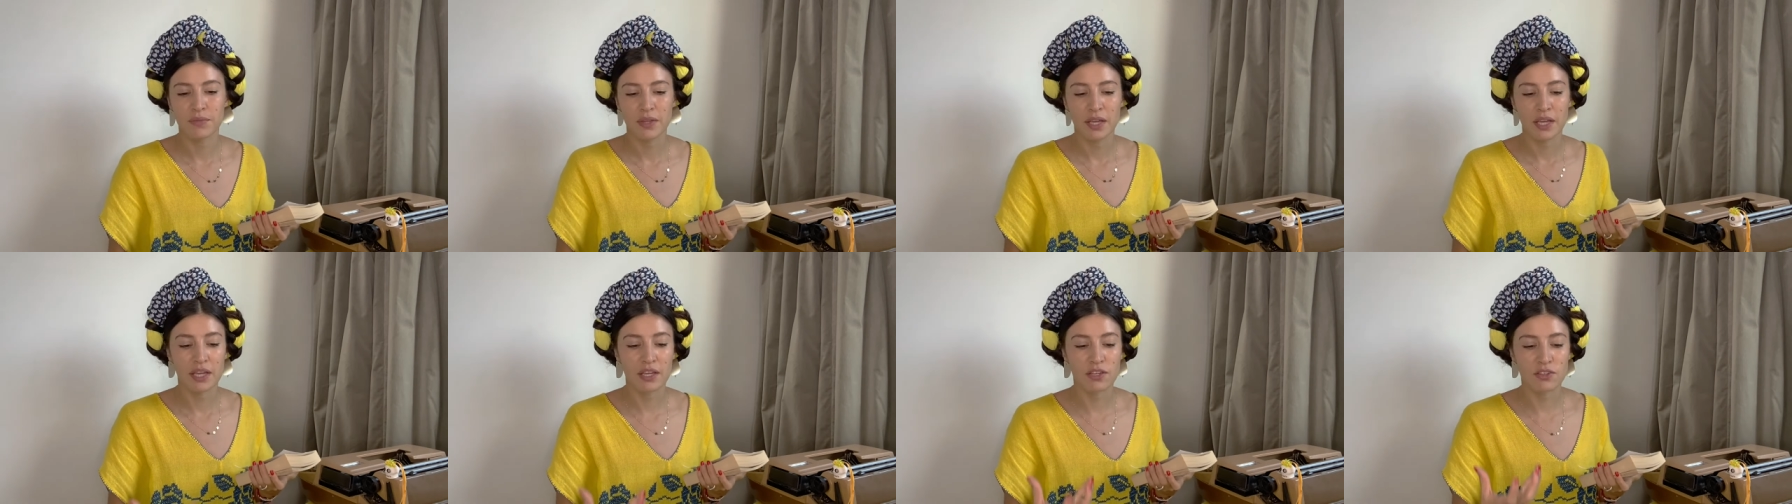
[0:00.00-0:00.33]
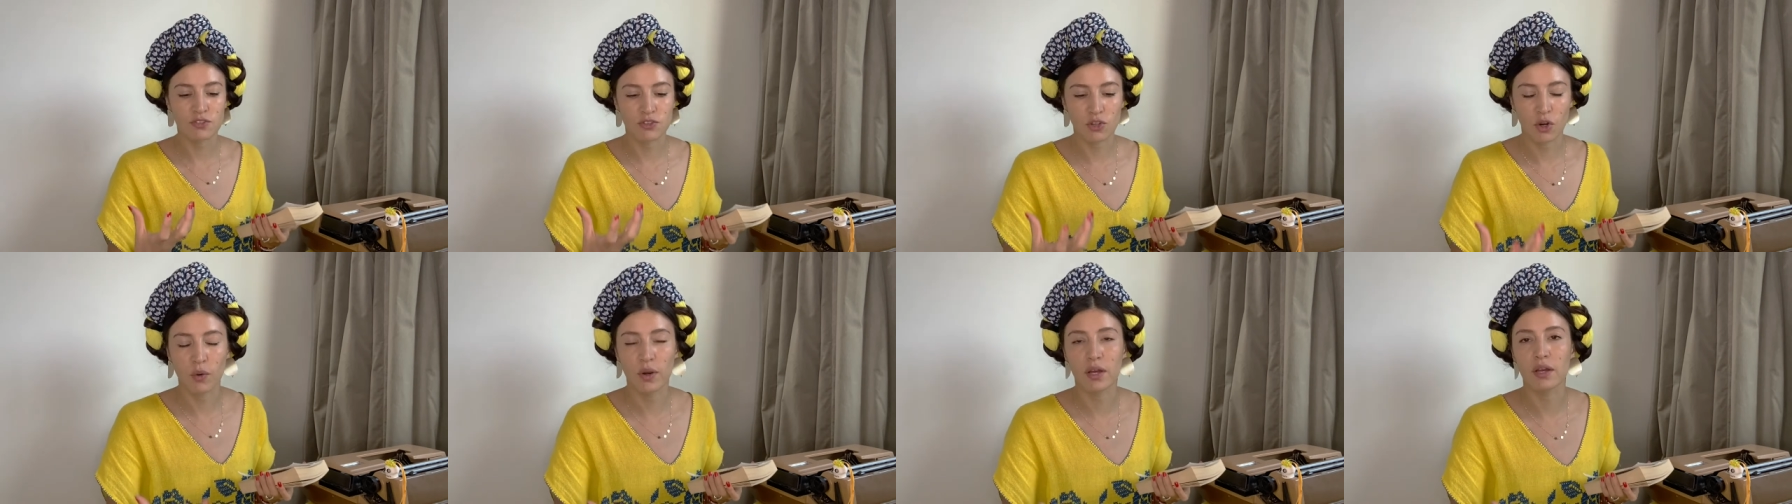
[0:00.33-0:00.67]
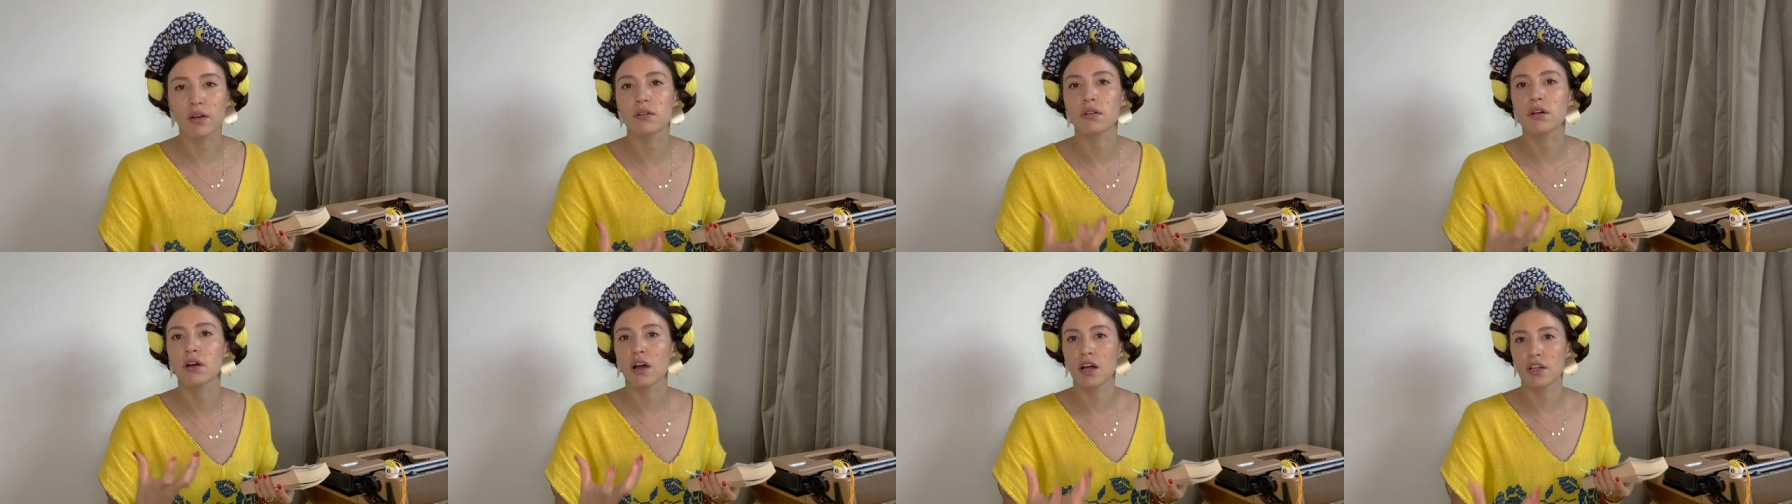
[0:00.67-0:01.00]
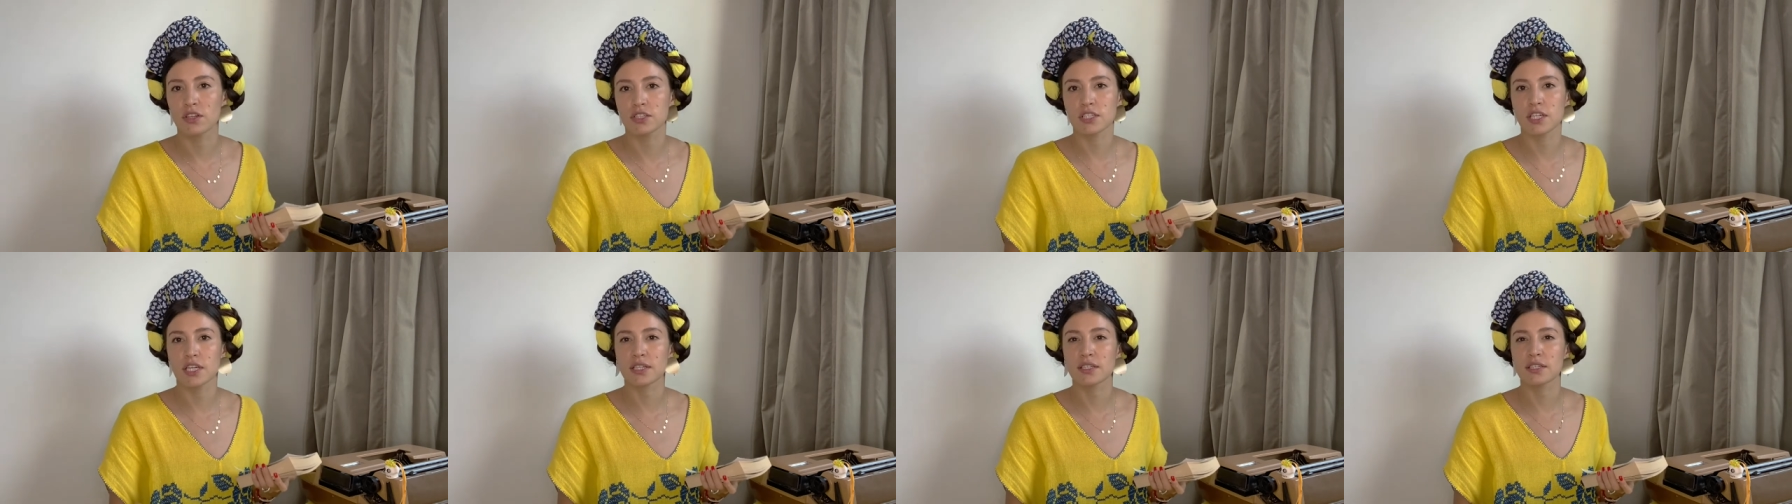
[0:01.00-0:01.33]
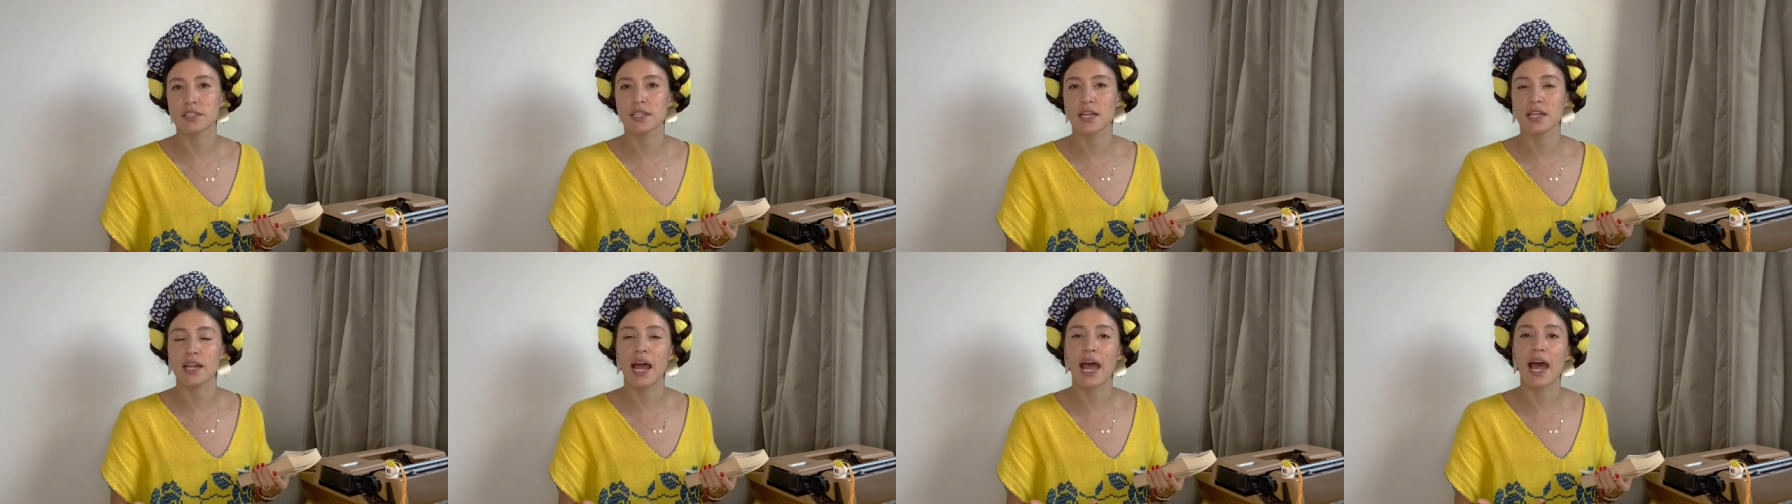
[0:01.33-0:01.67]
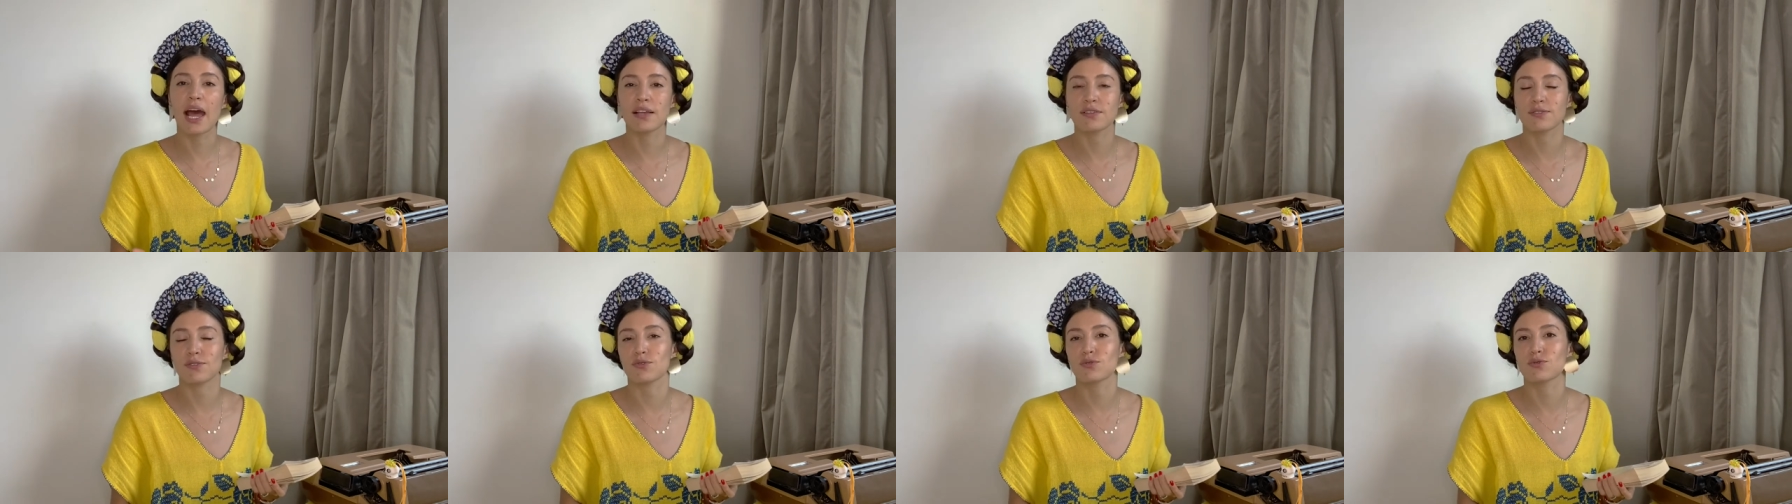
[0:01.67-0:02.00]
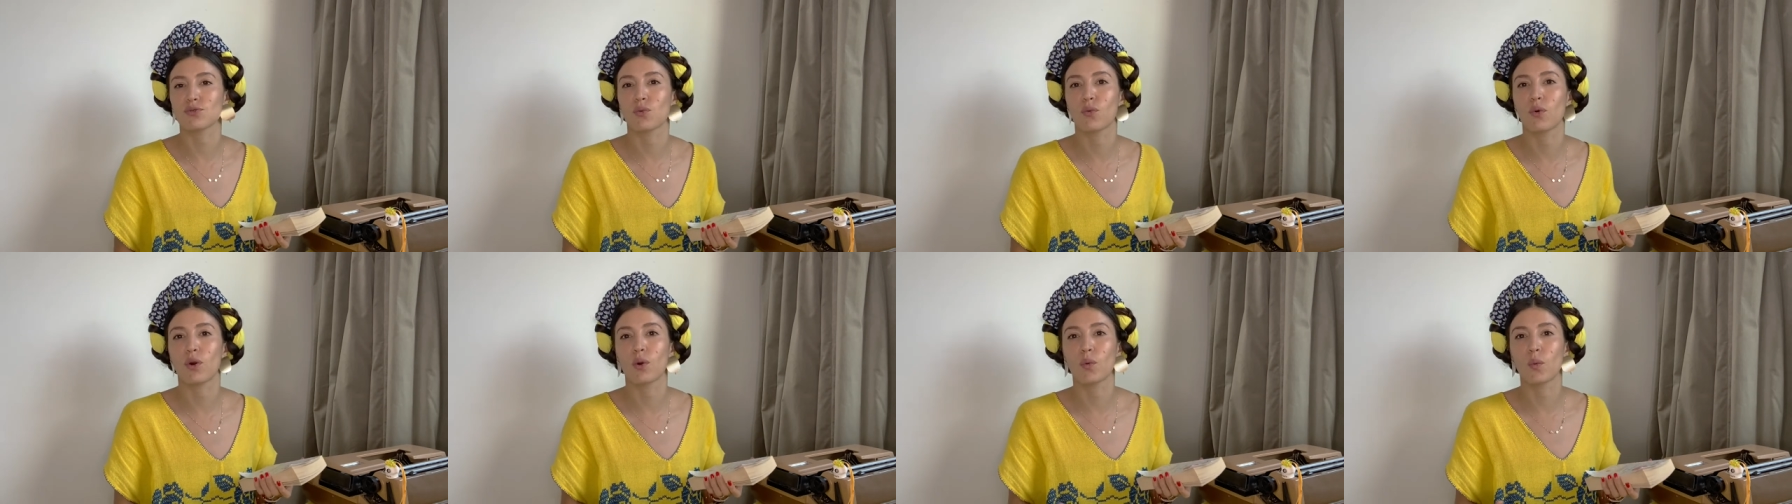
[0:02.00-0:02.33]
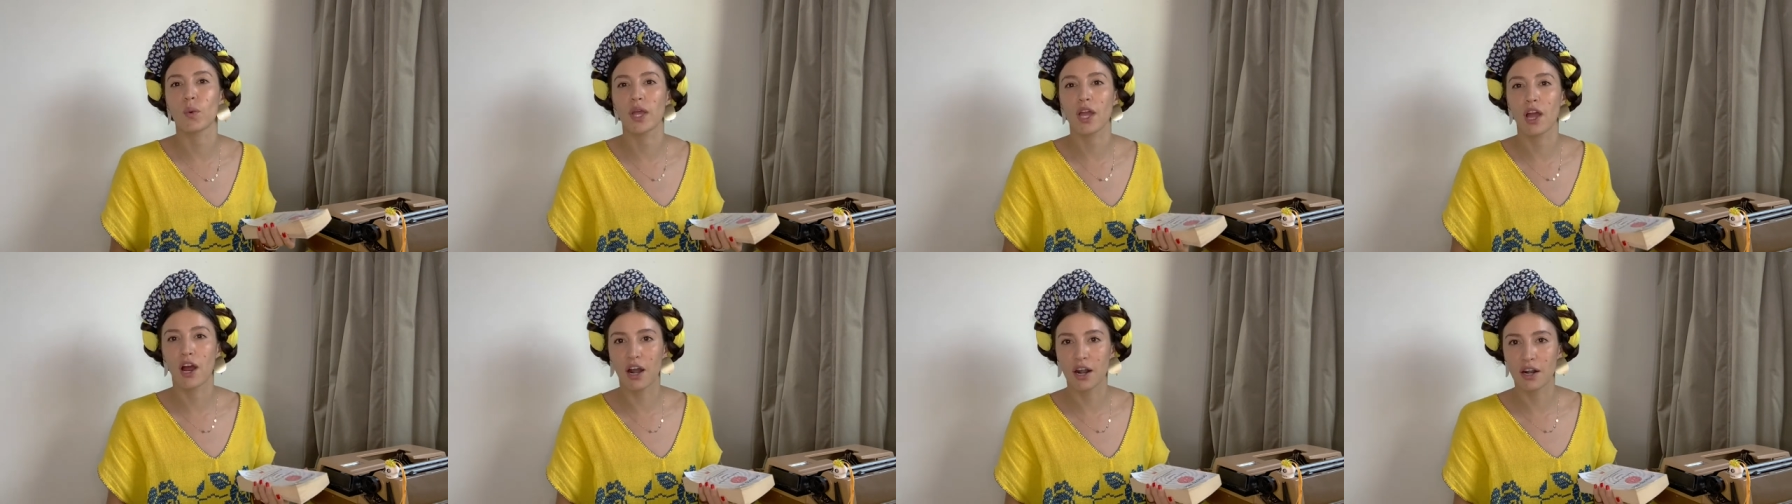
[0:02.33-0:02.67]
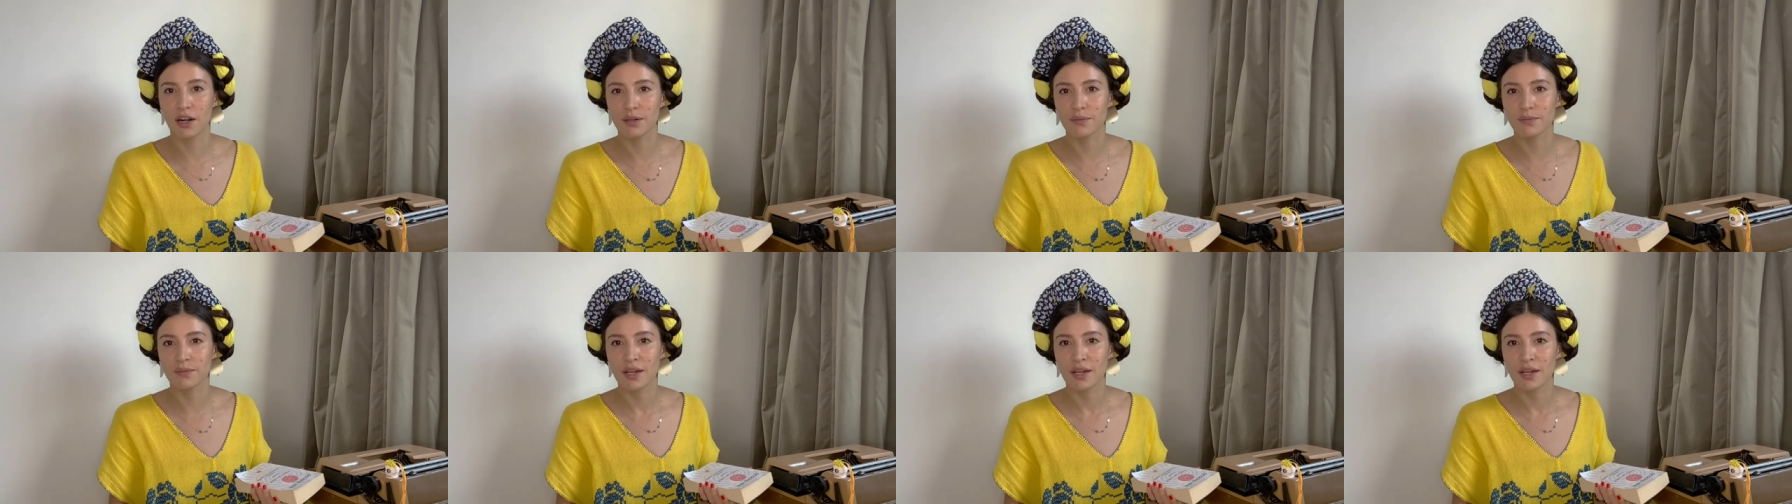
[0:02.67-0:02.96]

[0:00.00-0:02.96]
historical context that has us where we are.